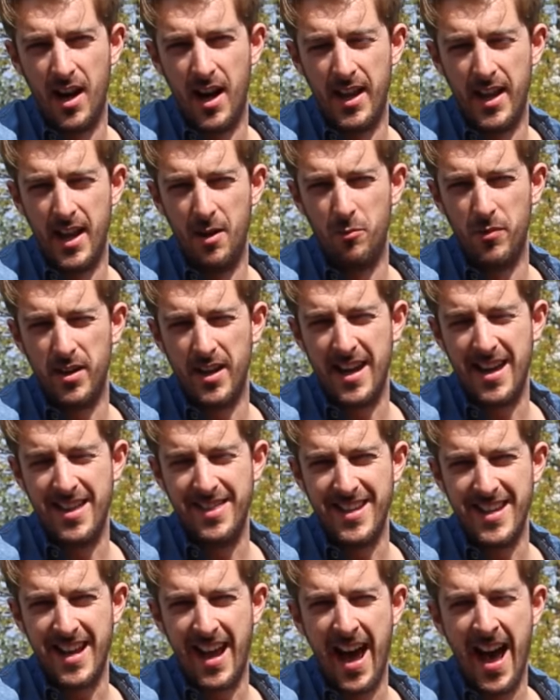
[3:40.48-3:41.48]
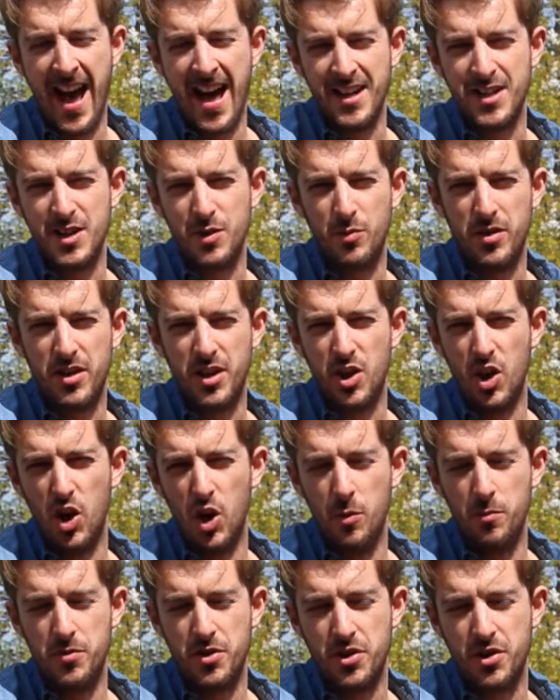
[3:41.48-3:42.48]
and then we hit the and with an
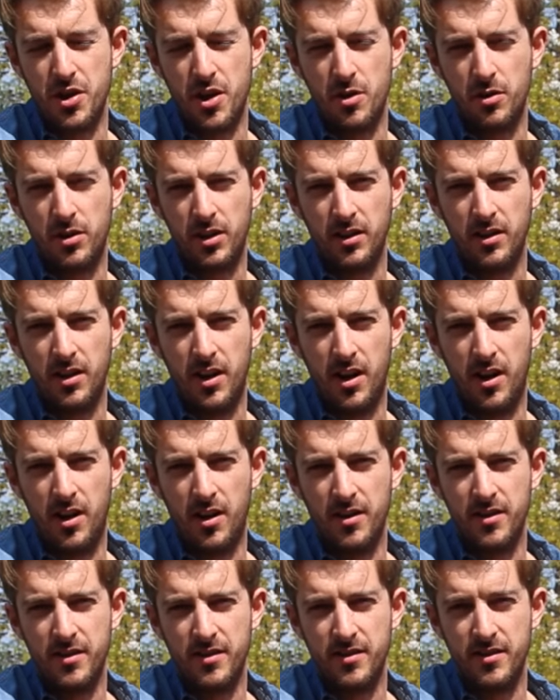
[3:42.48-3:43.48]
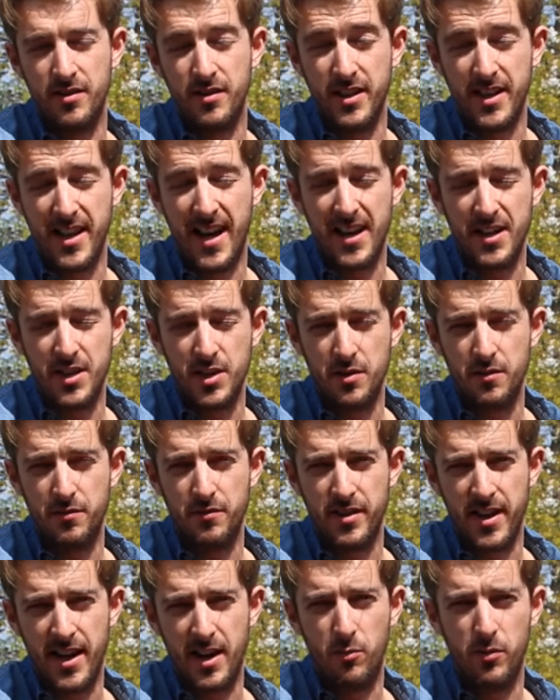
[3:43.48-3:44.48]
upstroke on the and
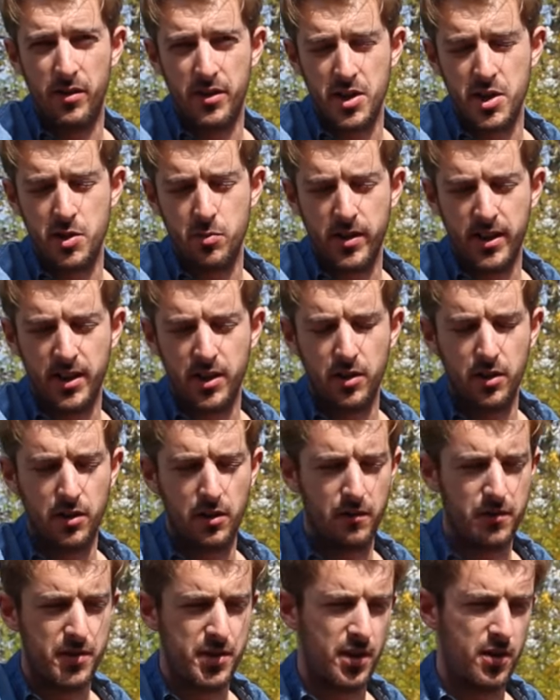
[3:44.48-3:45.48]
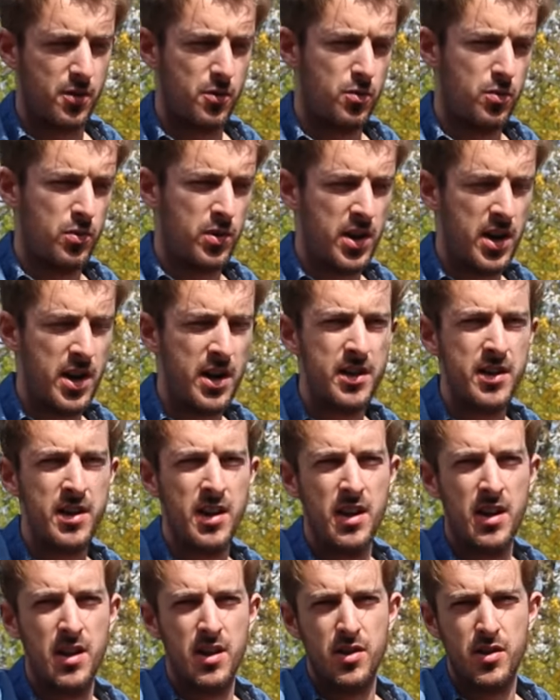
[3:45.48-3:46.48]
of that with a swing groove. So
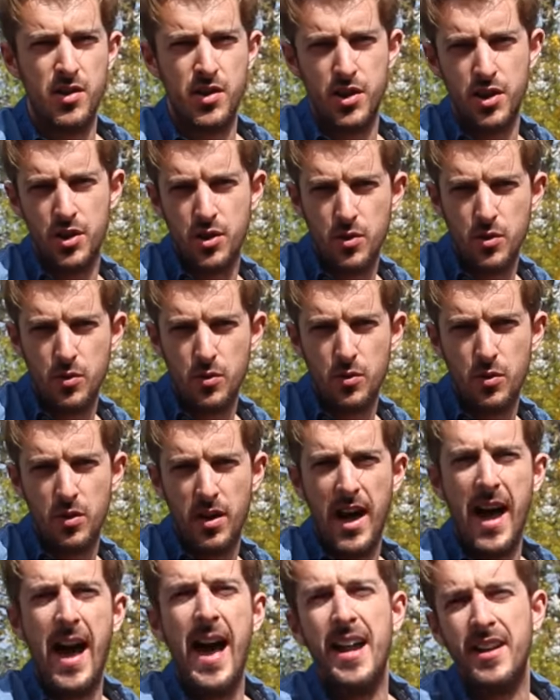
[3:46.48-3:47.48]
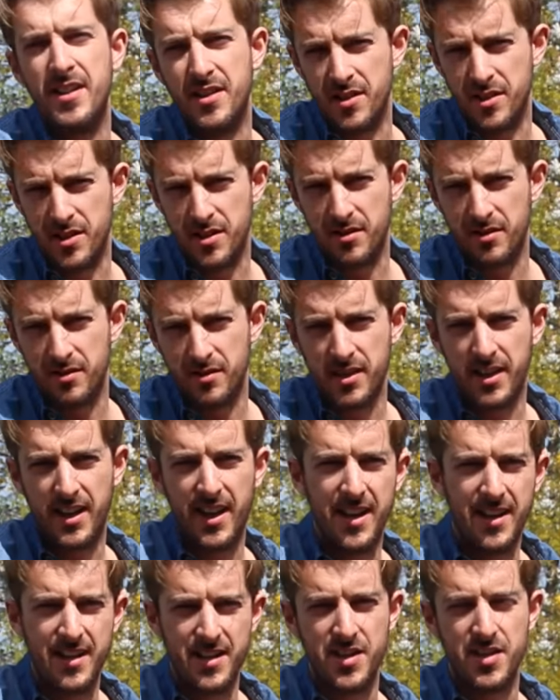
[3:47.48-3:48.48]
1, 2, and. It's
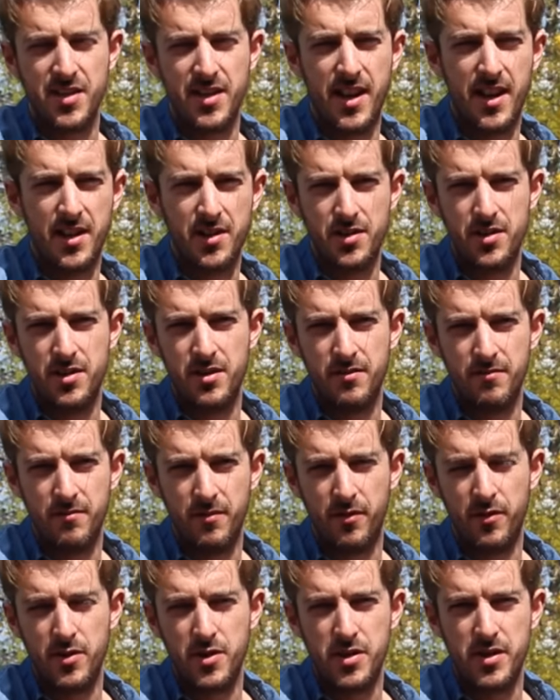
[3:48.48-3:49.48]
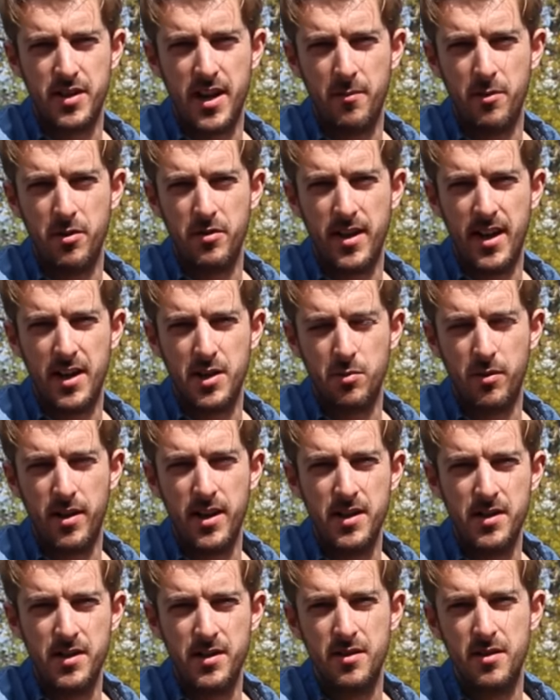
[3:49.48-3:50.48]
kind of snatched. If we just demo that
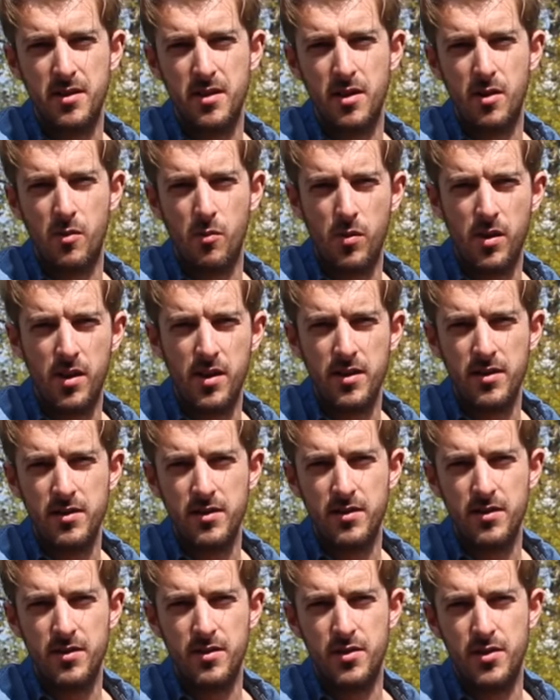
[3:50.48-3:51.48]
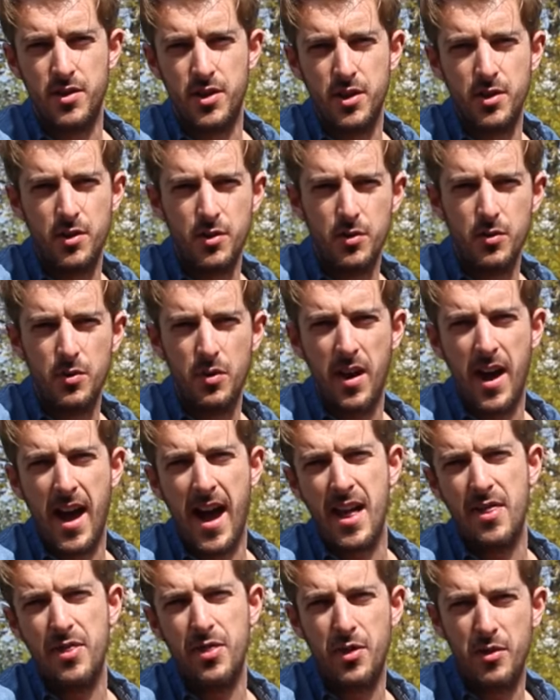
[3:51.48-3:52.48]
twice. 1, 2,
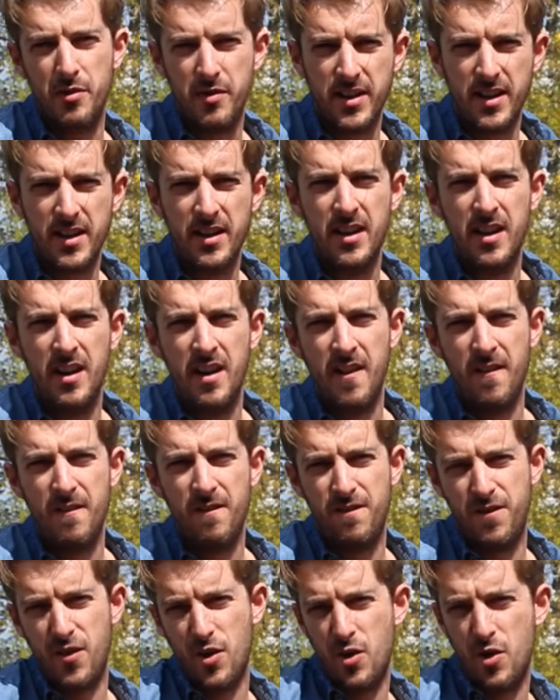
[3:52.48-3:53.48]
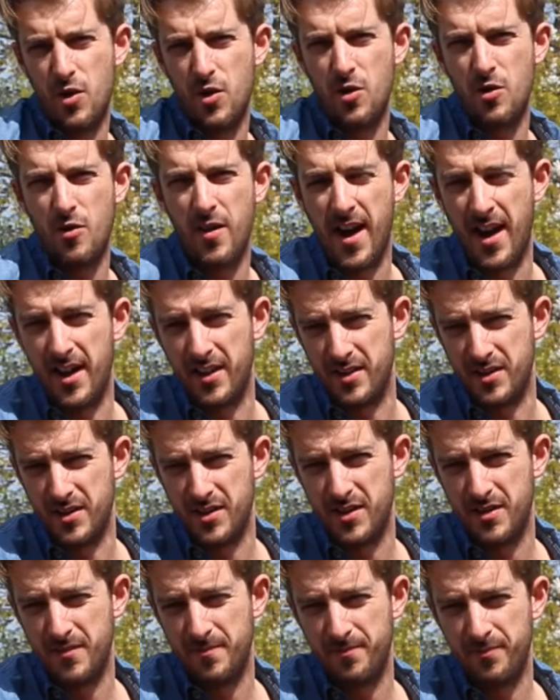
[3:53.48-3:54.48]
and 3, 4,
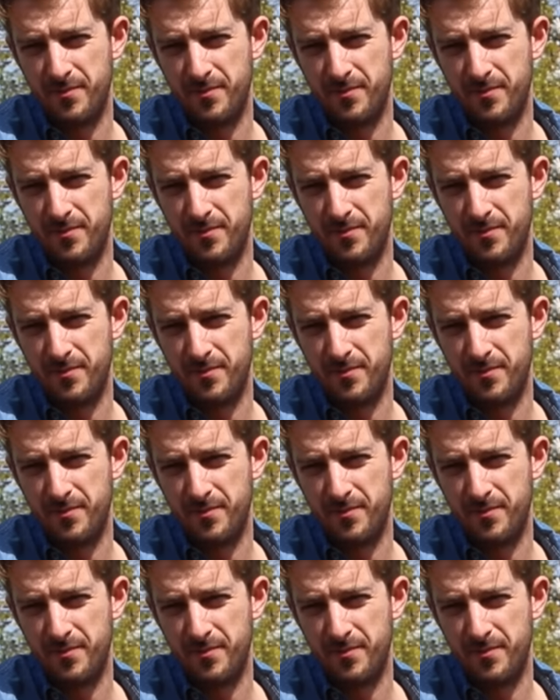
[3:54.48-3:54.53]
and.